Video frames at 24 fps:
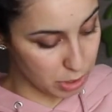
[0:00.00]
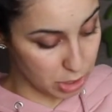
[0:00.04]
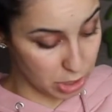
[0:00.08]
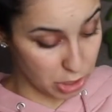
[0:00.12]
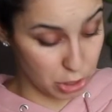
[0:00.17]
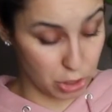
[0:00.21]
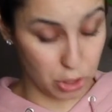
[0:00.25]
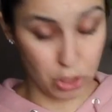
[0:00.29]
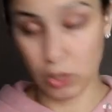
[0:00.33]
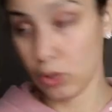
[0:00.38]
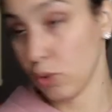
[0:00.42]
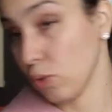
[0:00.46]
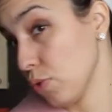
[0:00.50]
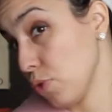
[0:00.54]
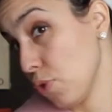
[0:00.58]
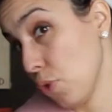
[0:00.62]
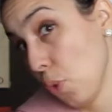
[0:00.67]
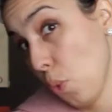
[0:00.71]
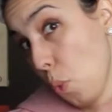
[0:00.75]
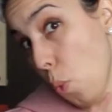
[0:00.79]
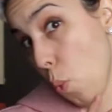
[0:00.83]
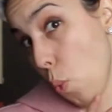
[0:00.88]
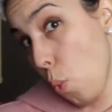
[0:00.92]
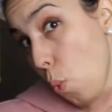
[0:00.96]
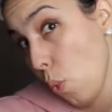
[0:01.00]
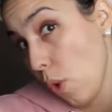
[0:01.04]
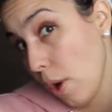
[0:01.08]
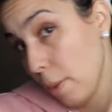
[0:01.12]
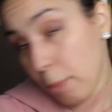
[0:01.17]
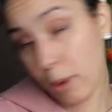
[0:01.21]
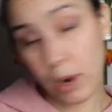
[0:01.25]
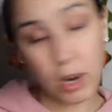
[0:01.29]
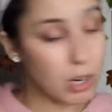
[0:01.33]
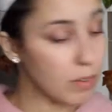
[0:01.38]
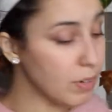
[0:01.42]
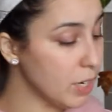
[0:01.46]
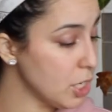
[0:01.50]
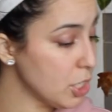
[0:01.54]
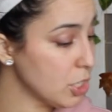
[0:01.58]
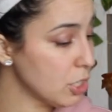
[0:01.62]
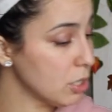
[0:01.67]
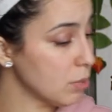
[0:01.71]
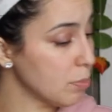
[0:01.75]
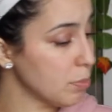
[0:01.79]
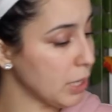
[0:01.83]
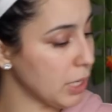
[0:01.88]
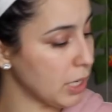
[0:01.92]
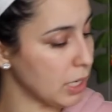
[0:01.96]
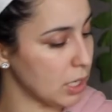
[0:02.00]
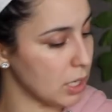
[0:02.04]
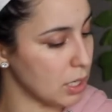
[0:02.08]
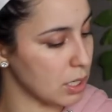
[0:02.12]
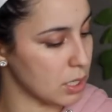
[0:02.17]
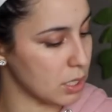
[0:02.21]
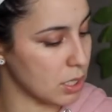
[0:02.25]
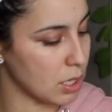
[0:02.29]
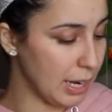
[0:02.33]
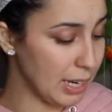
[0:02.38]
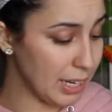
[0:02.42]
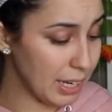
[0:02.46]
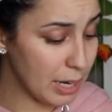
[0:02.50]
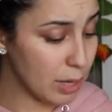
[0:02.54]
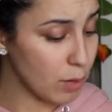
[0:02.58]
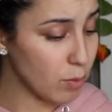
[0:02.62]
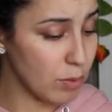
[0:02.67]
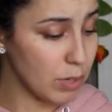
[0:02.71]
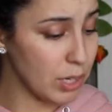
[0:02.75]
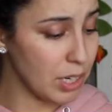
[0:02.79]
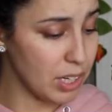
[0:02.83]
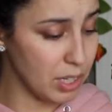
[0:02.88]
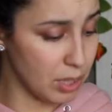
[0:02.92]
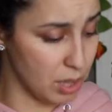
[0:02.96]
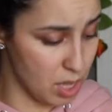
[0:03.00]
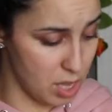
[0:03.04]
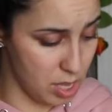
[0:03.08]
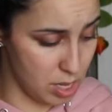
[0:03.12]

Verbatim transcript: but I just don't know what part of Asia because I can't read